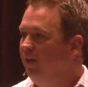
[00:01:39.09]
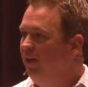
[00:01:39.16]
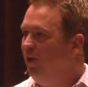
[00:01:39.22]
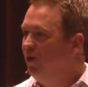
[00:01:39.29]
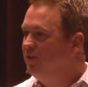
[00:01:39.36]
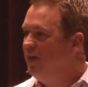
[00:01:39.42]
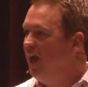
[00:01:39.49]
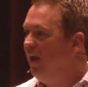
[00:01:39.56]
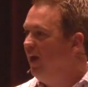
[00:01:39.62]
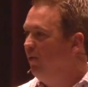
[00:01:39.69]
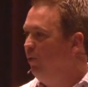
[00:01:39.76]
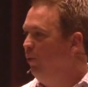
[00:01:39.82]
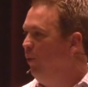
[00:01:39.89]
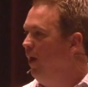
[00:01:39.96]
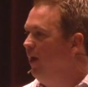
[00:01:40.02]
It's not
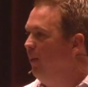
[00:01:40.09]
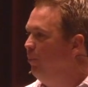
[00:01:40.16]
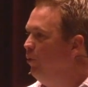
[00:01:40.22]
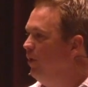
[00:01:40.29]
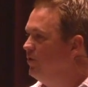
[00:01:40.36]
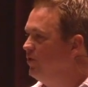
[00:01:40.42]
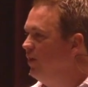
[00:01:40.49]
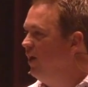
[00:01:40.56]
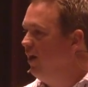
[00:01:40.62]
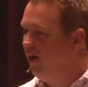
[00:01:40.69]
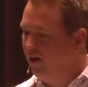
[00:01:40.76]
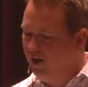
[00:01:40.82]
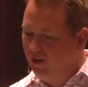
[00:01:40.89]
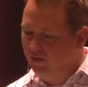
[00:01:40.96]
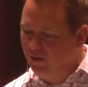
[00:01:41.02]
like we're running a prison
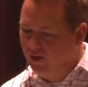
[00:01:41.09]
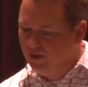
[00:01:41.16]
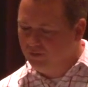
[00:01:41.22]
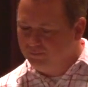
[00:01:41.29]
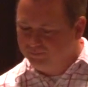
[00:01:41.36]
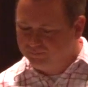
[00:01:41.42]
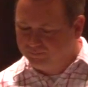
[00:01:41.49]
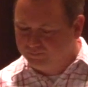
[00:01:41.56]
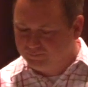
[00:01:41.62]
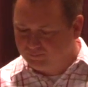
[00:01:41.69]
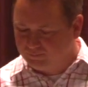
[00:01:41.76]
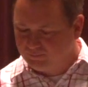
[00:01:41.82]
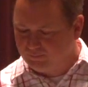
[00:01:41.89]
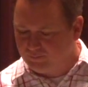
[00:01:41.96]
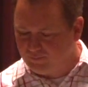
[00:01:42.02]
here or anything.
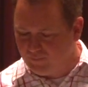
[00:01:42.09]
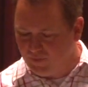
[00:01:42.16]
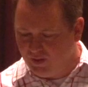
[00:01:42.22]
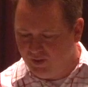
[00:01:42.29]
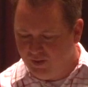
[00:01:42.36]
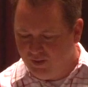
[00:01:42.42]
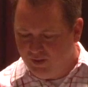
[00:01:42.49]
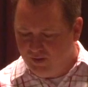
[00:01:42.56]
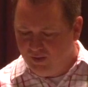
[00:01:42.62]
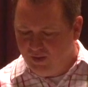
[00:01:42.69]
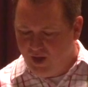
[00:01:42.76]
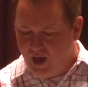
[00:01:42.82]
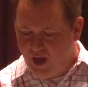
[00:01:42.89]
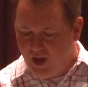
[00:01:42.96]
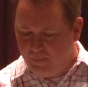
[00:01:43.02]

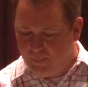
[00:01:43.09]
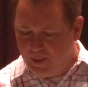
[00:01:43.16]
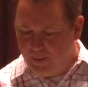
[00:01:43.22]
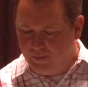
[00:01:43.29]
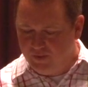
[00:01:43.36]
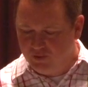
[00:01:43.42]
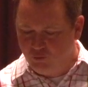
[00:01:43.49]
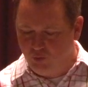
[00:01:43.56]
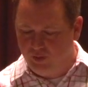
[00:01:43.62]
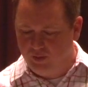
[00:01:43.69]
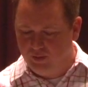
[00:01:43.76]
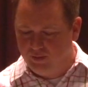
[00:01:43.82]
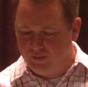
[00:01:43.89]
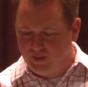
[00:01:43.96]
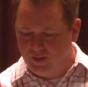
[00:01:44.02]
How about this
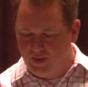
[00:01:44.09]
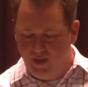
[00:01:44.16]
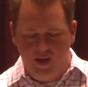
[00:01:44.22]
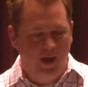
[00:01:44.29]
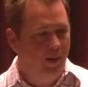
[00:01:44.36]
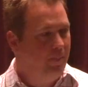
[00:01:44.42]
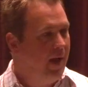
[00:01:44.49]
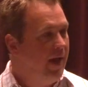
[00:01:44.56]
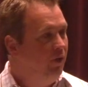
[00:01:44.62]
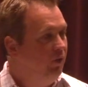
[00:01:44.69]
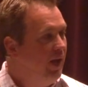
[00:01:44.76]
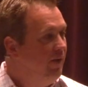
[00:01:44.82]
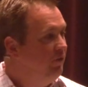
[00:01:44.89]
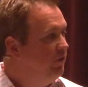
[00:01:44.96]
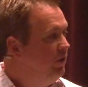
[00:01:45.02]
one? I don't
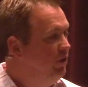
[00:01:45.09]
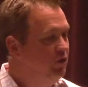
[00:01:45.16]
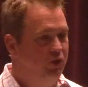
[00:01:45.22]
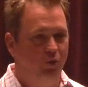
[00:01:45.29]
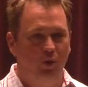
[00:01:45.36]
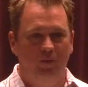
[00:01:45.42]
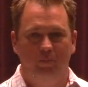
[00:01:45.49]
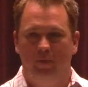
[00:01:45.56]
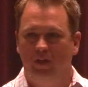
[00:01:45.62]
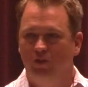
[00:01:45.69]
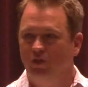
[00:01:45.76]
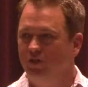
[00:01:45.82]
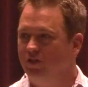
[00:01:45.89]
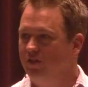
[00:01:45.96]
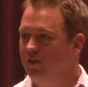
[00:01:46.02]
have a tissue with me.
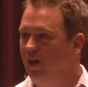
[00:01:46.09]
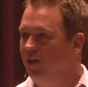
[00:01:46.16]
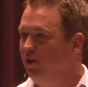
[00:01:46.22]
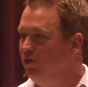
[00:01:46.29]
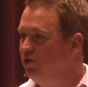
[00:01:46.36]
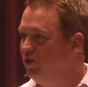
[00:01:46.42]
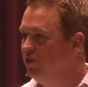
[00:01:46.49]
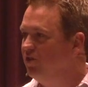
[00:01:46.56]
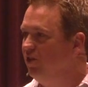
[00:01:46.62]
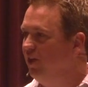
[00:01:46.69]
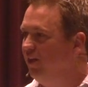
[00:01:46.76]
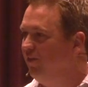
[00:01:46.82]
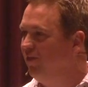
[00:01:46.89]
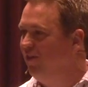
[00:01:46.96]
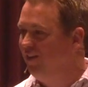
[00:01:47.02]
Just use your
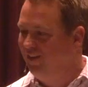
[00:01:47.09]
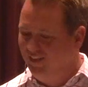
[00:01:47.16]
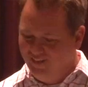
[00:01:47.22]
sleeve.